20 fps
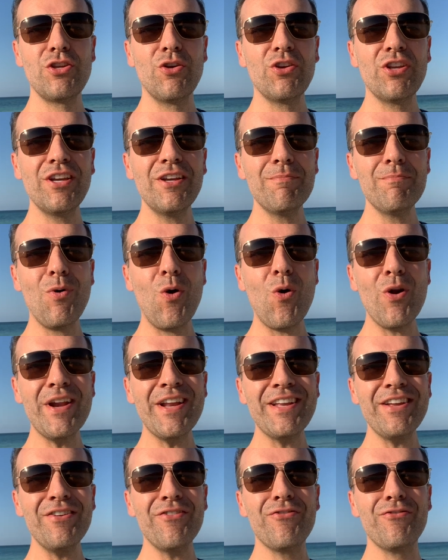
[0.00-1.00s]
So good
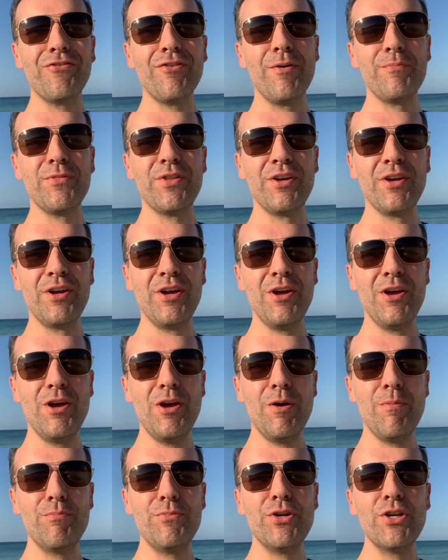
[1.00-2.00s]
morning from the
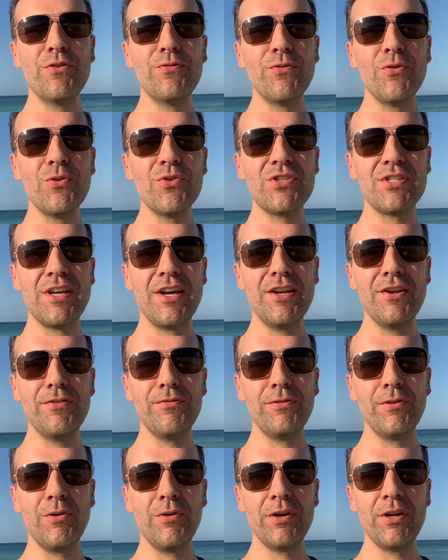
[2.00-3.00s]
beautiful sunny
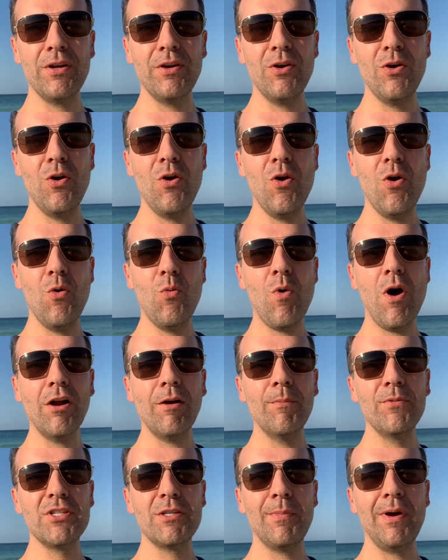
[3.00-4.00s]
Florida.
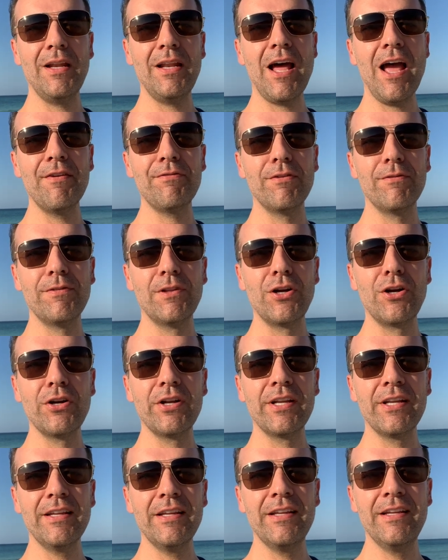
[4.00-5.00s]
Welcome to my life of
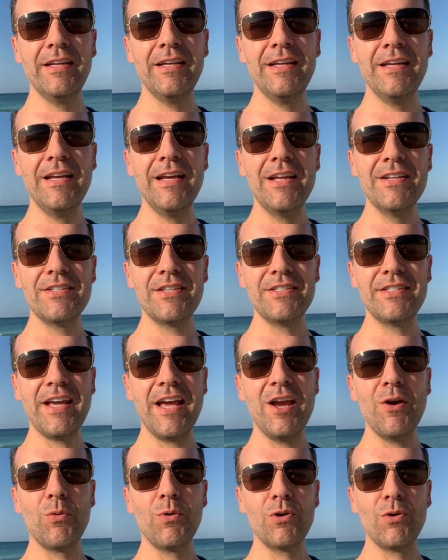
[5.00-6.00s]
learning.
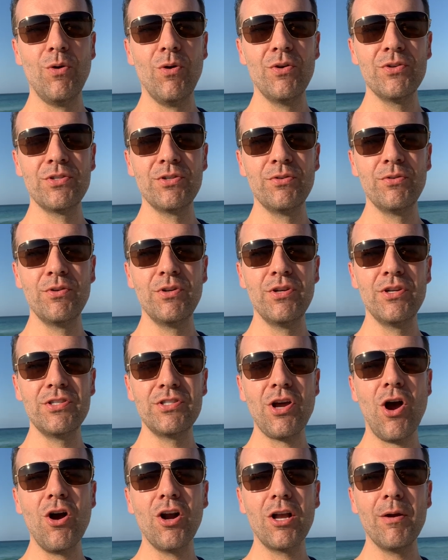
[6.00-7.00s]
Today we're going to
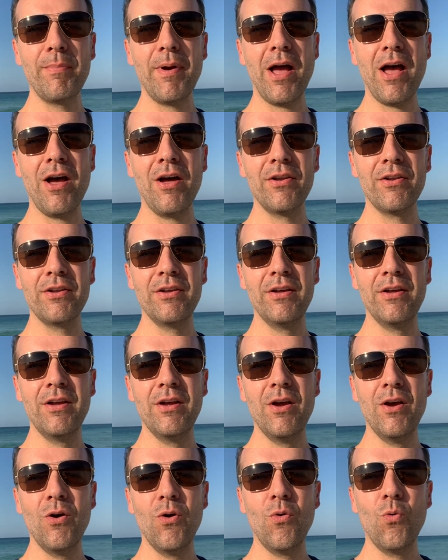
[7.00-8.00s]
talk about
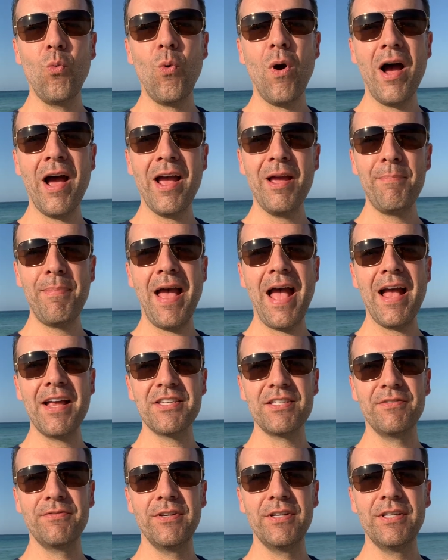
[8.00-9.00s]
why
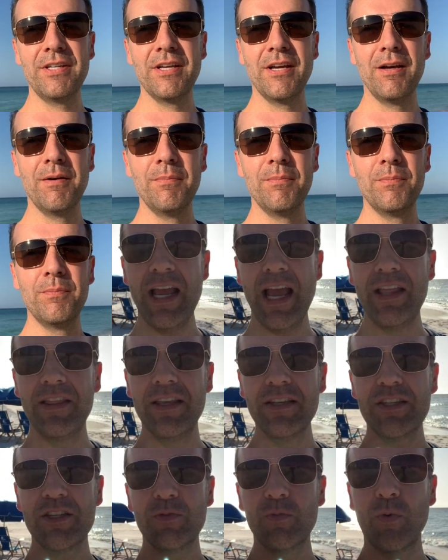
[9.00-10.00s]
passive income. And
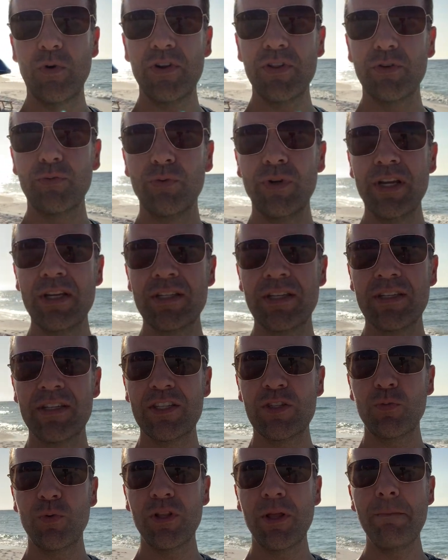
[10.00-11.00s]
this is one of the reasons,
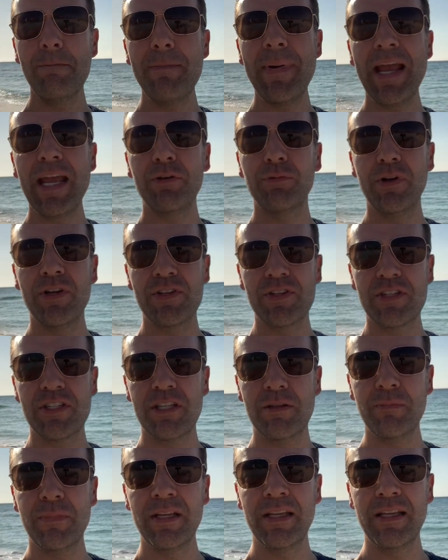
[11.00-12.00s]
this is one of the main reasons
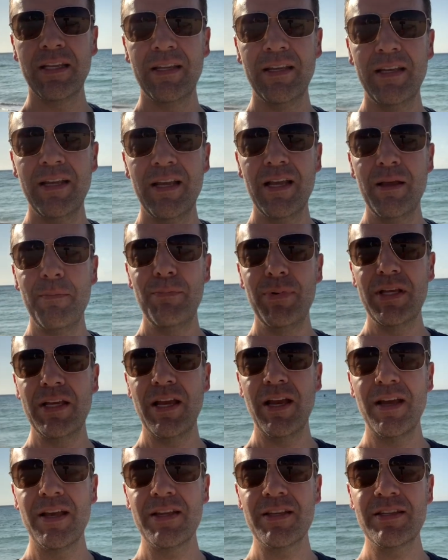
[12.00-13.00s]
to me,
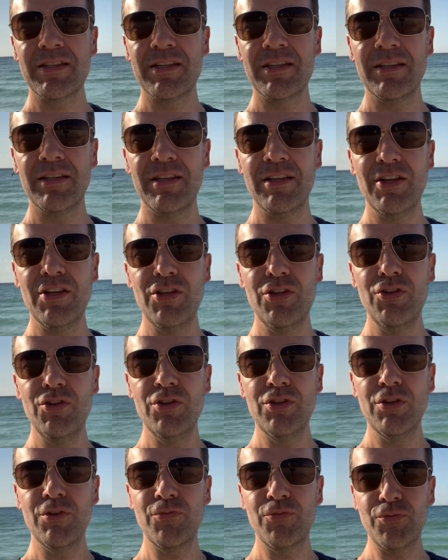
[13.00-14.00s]
because
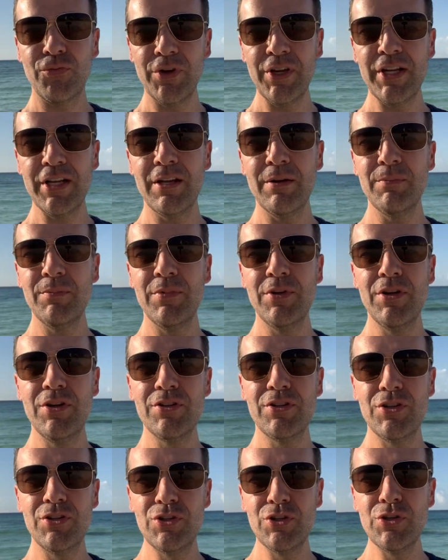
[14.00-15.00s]
the freedom
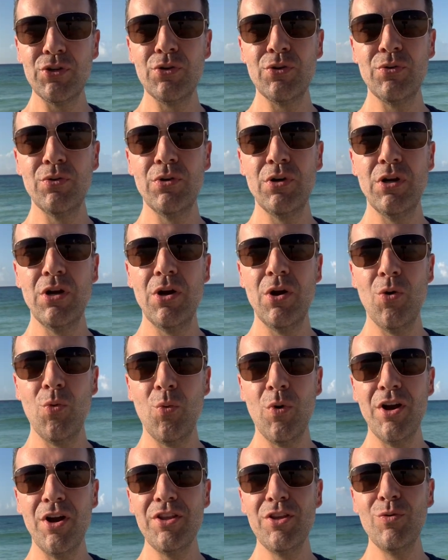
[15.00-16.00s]
to do
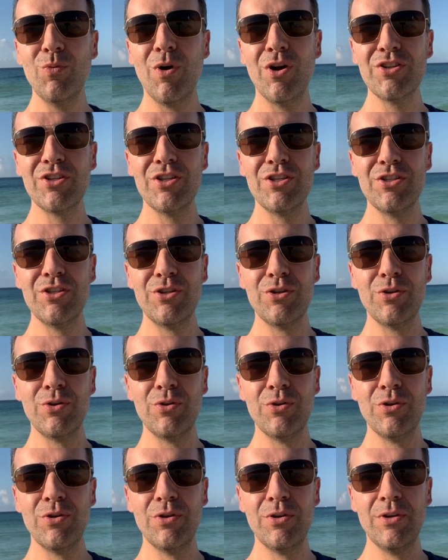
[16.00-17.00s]
what you want to do,
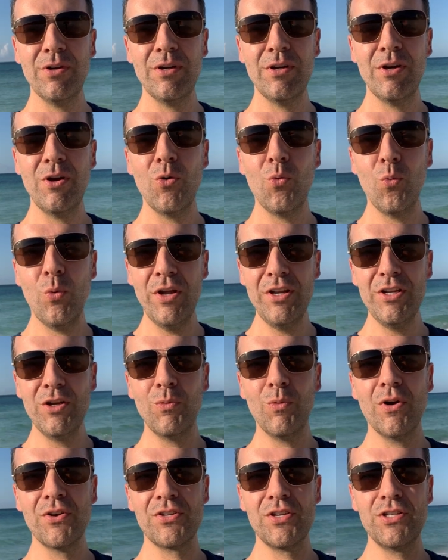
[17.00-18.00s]
when you
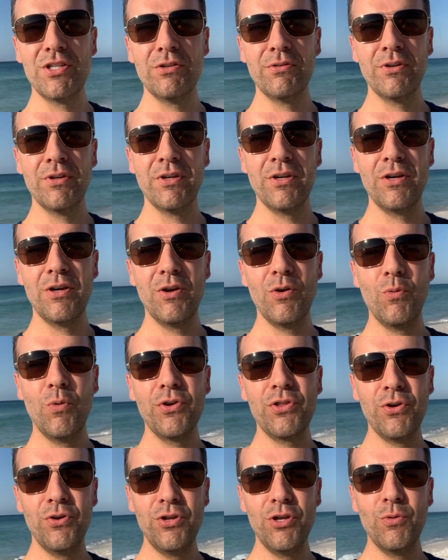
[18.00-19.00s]
want to do it,
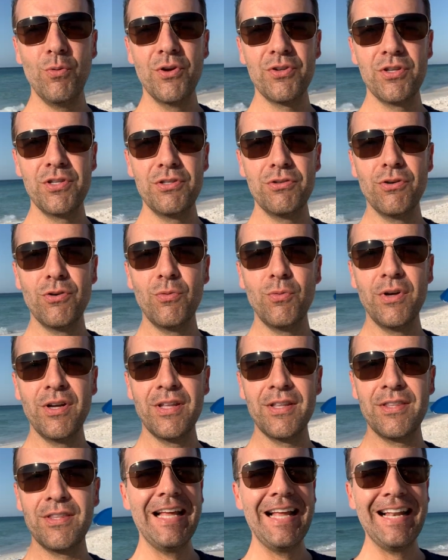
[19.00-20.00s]
with who you want to do it
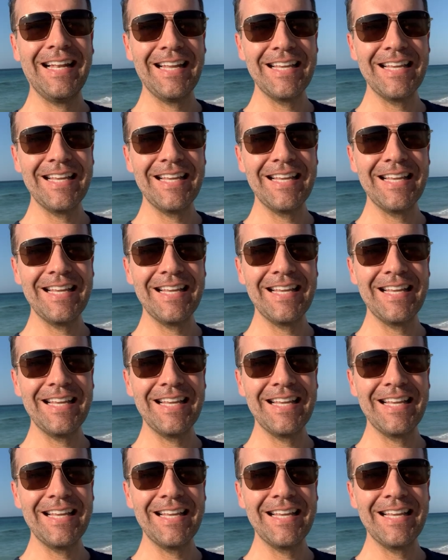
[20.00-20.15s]
with.